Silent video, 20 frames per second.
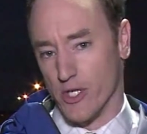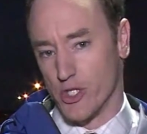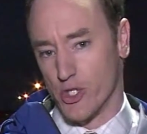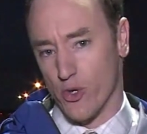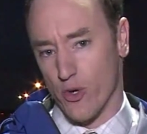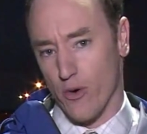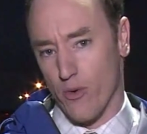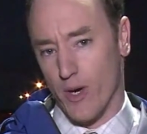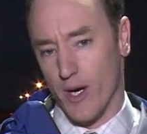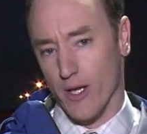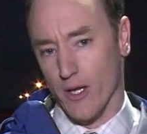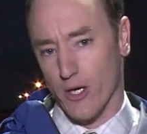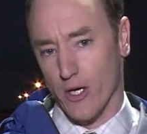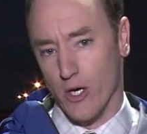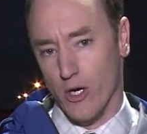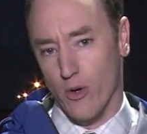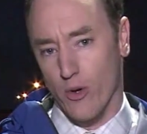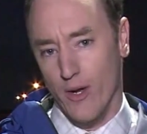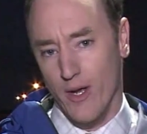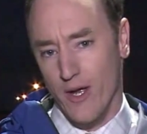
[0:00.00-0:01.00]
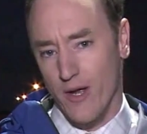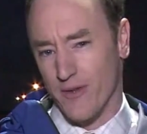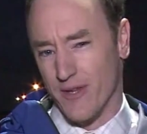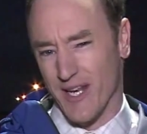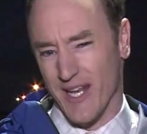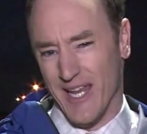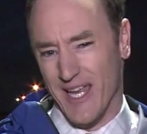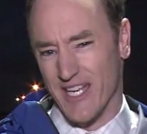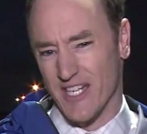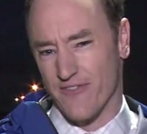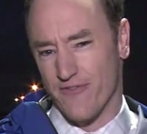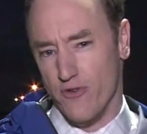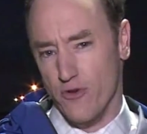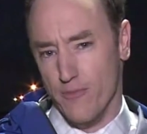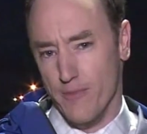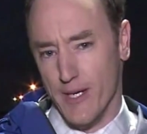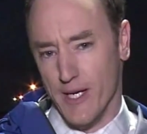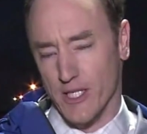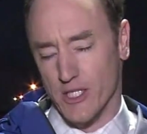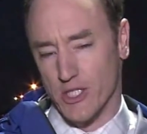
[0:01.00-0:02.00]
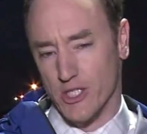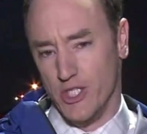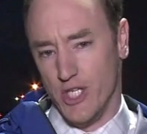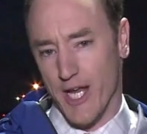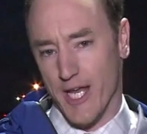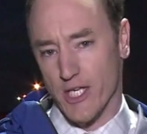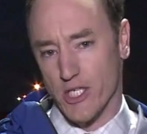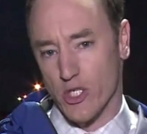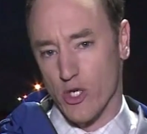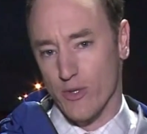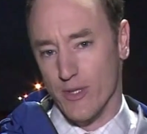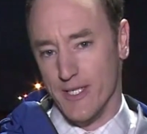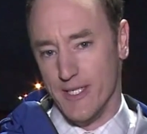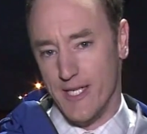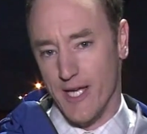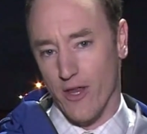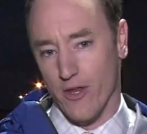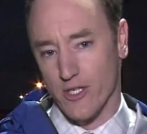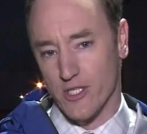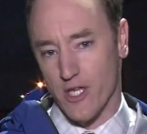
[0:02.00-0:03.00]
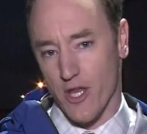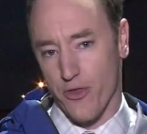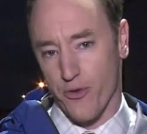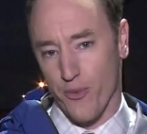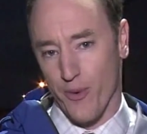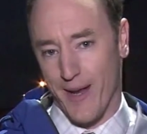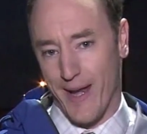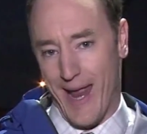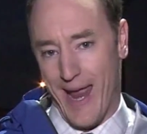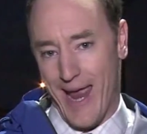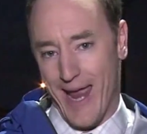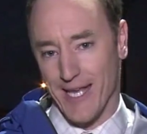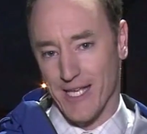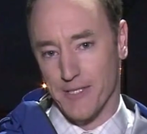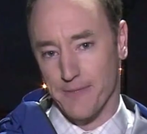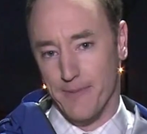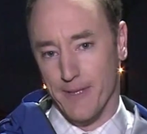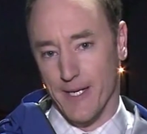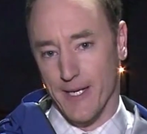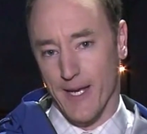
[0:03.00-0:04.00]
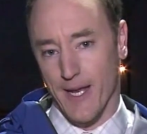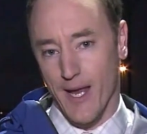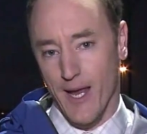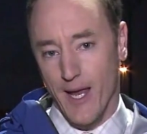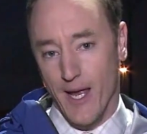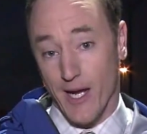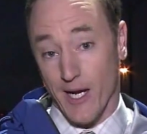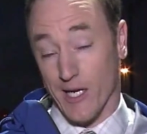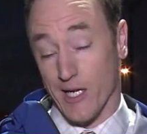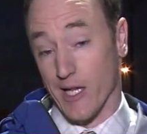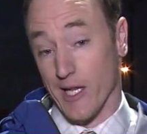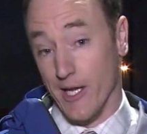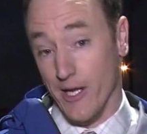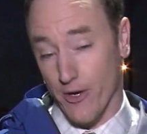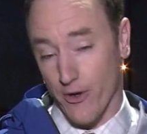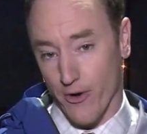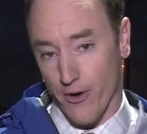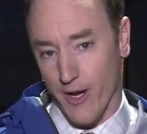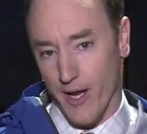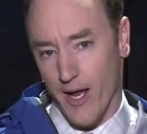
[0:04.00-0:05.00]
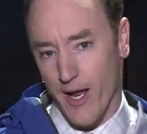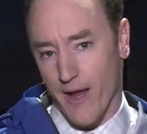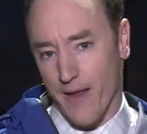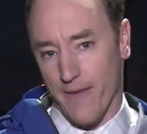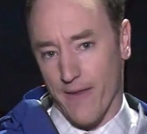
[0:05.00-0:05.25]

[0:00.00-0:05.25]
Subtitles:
A short while ago, in the last few minutes, JSO did tell us the threat has been cleared,